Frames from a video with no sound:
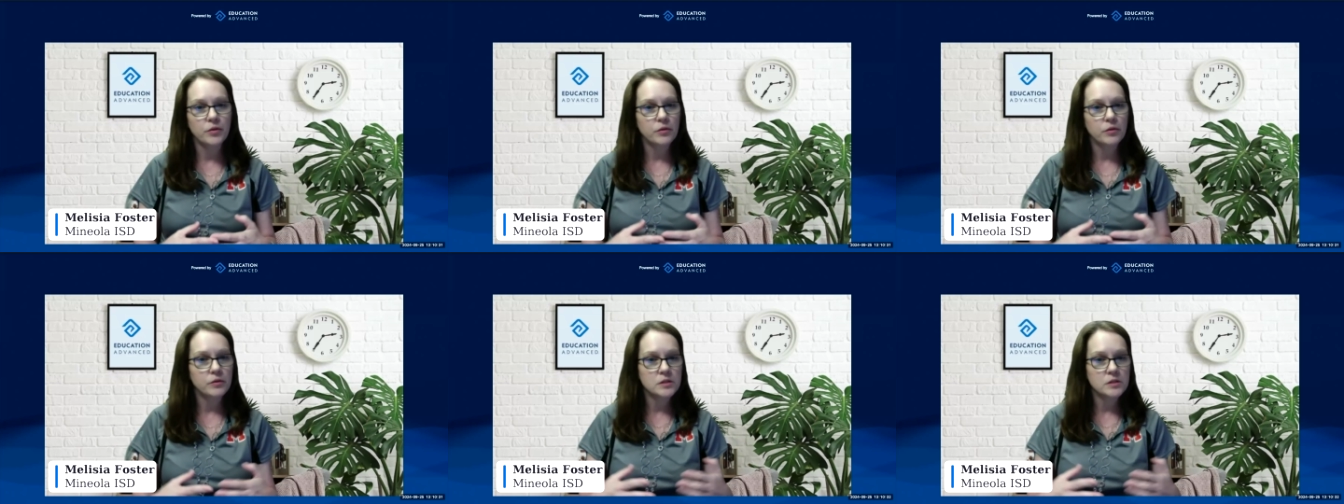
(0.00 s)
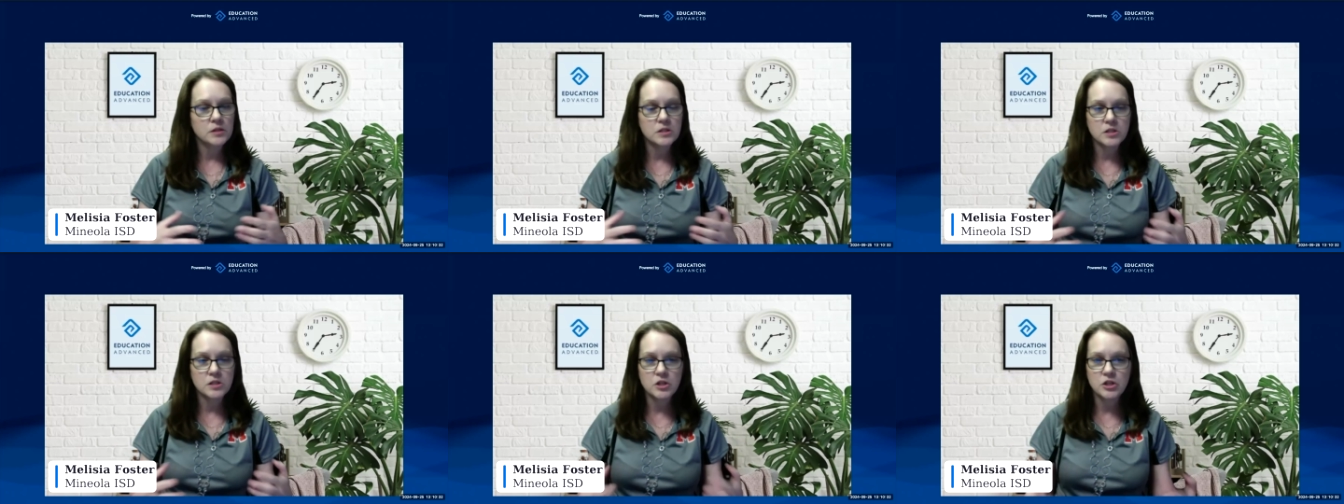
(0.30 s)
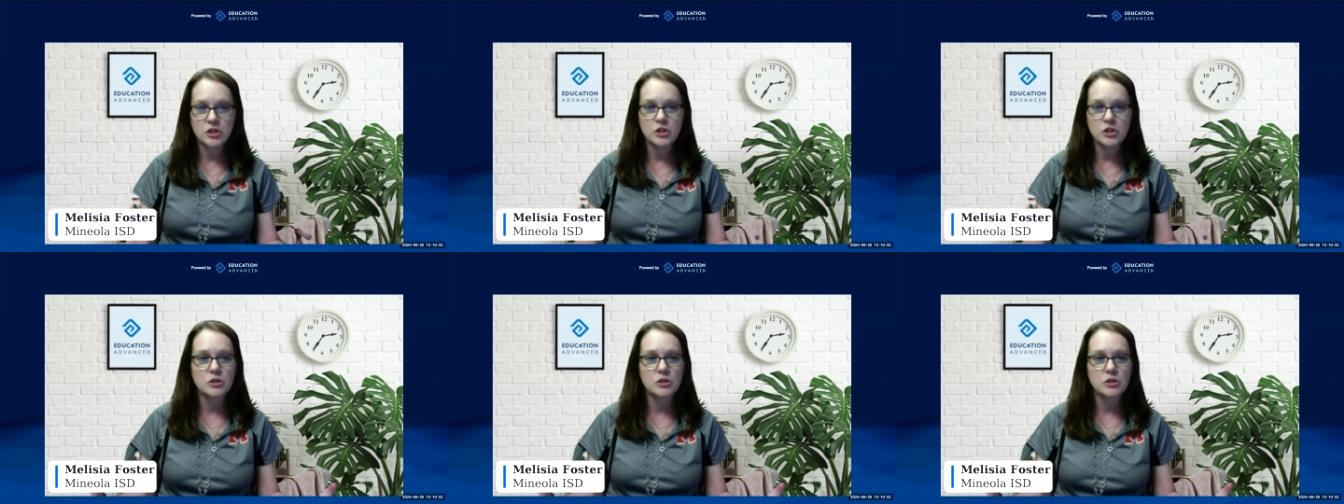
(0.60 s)

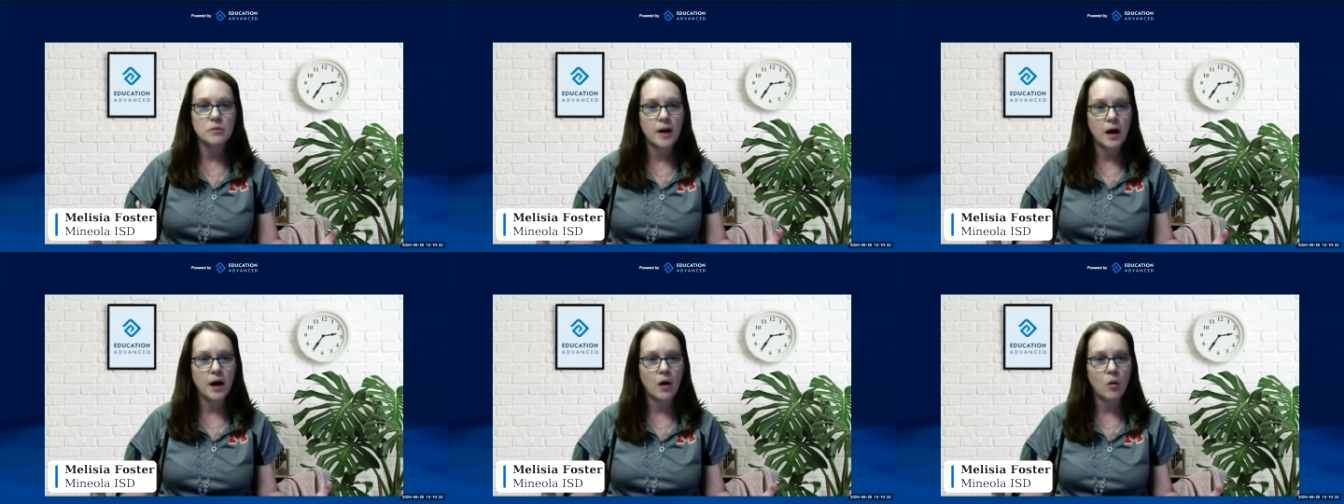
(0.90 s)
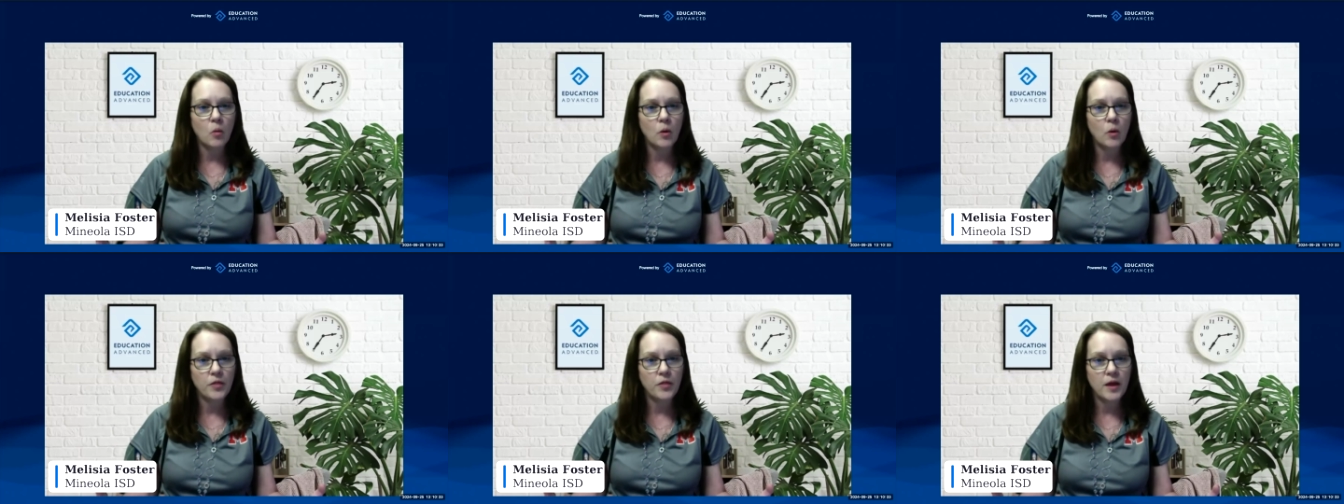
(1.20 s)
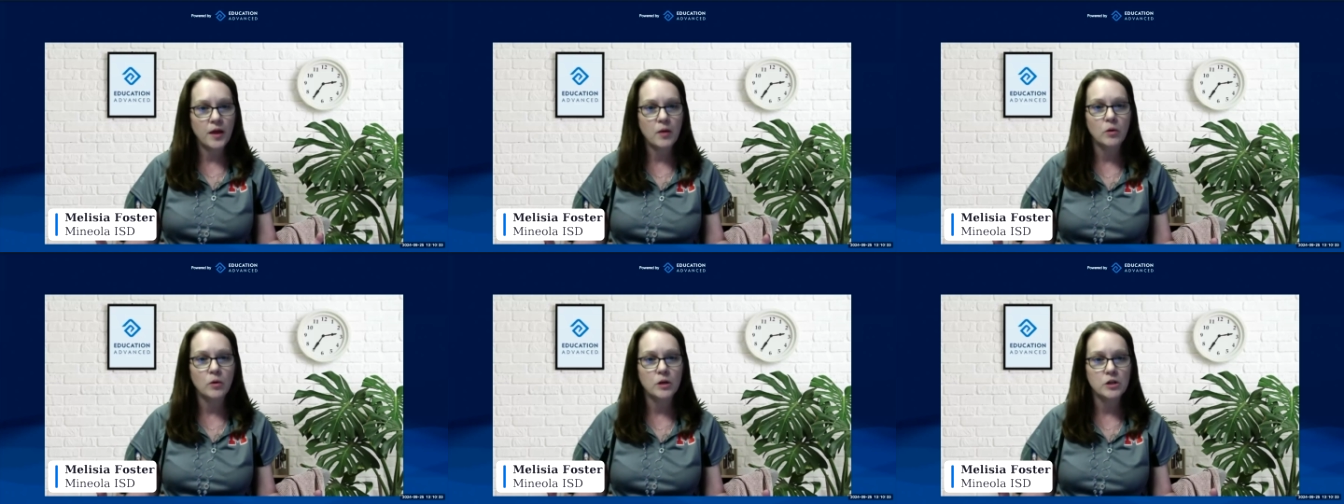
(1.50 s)
decisions about what they
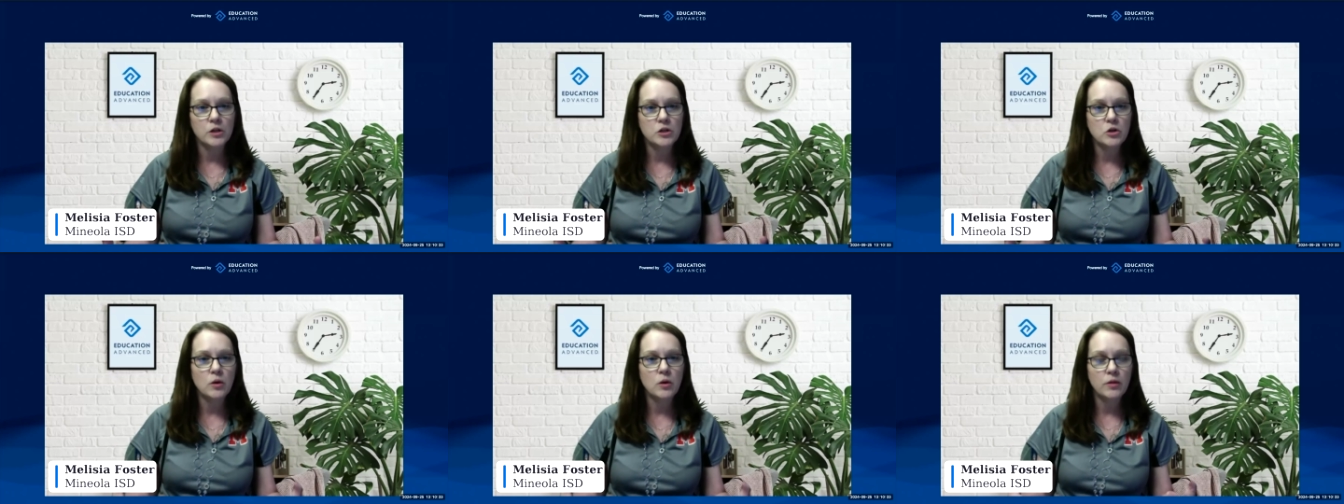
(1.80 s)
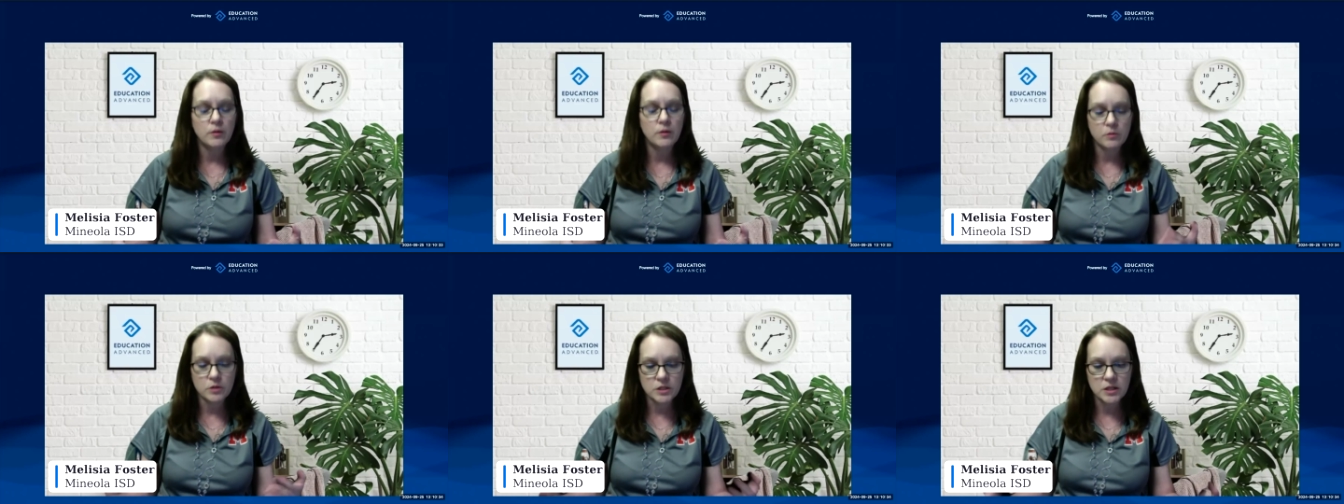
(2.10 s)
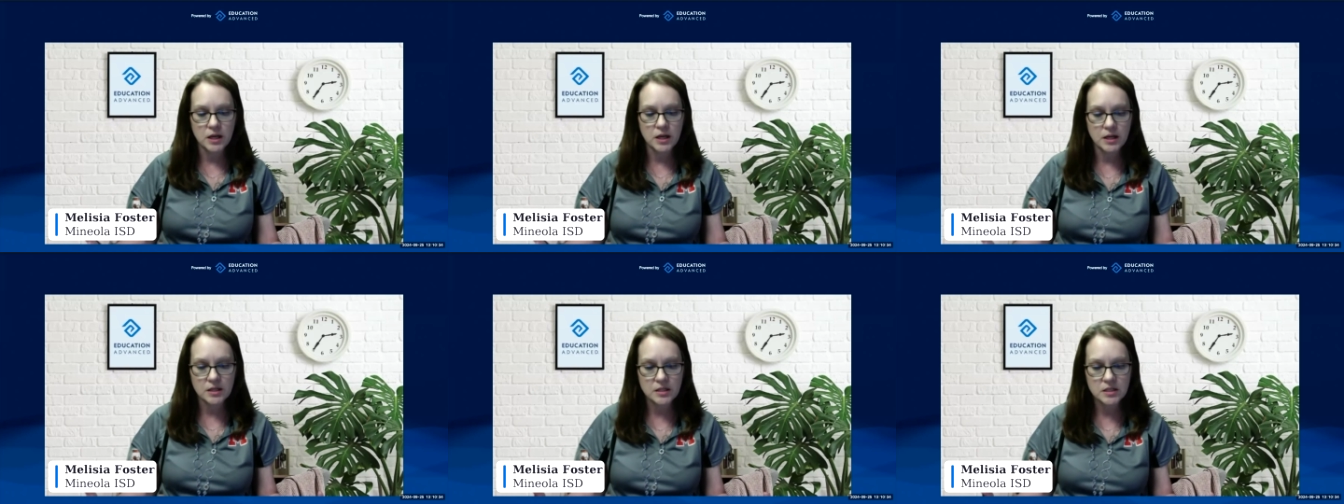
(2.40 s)
want to do in those
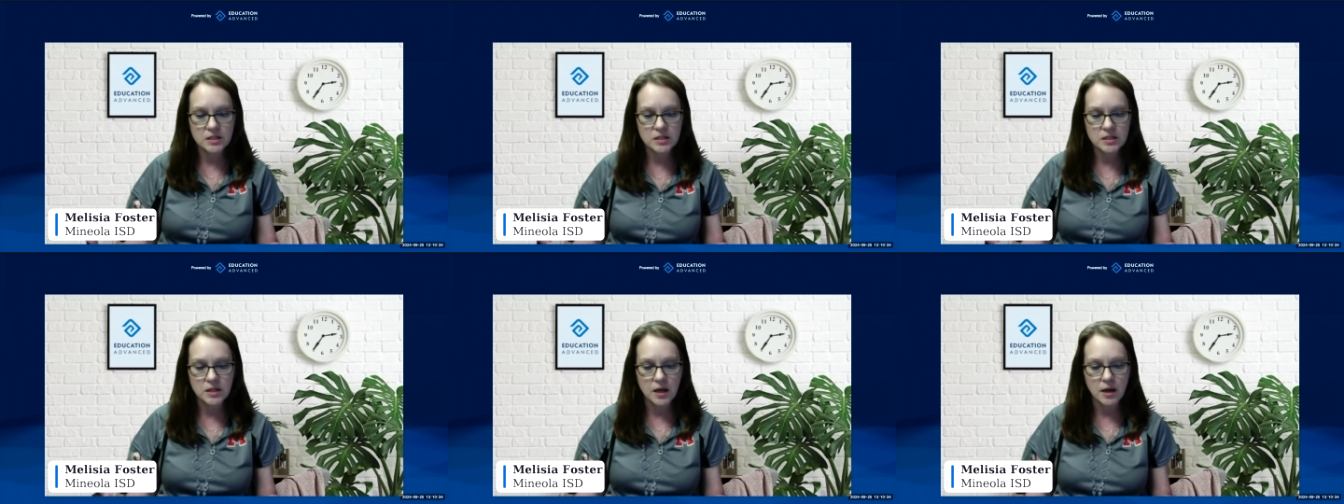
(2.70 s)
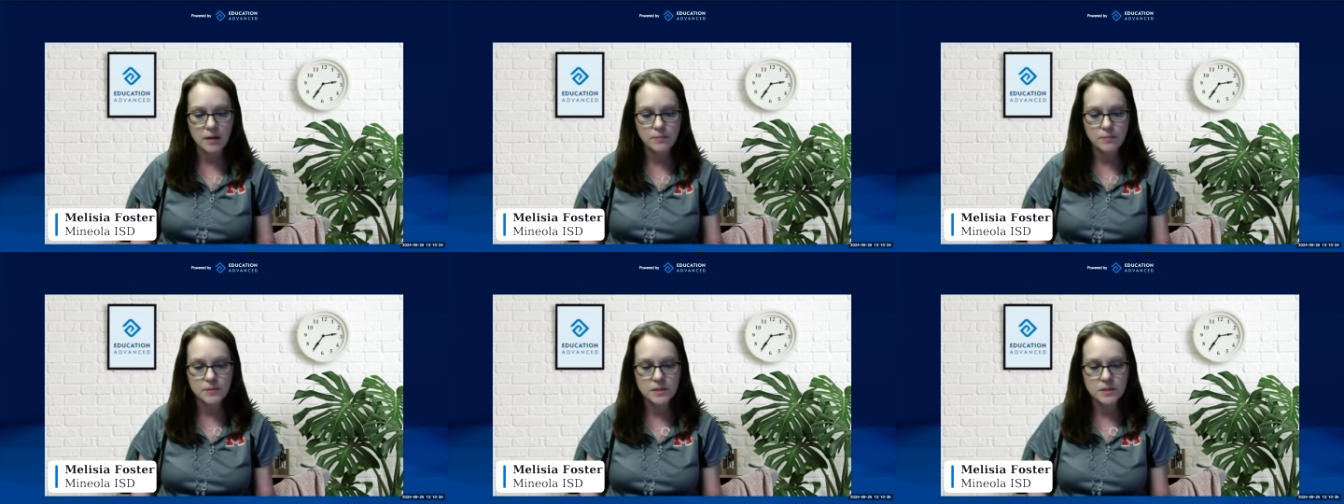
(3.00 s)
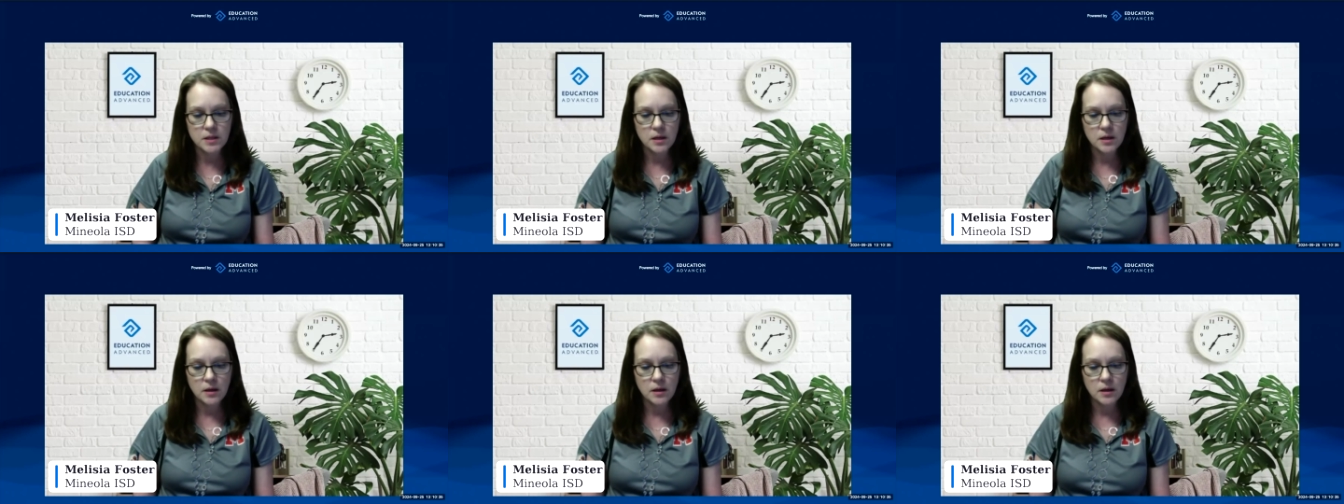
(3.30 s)
next steps.